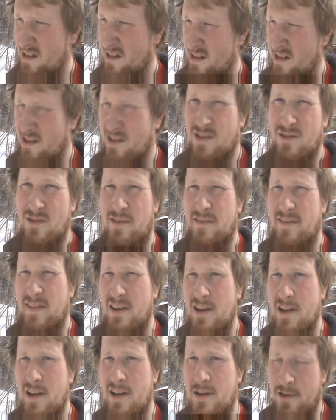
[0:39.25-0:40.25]
So I
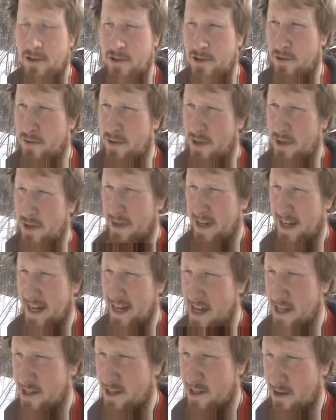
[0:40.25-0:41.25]
figured I'd start showing you what I
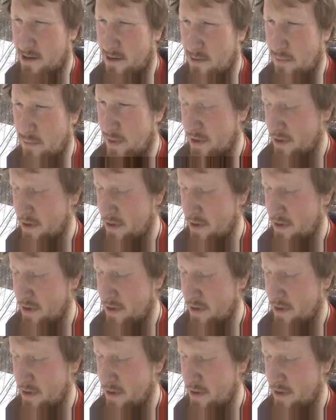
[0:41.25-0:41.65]
got set up.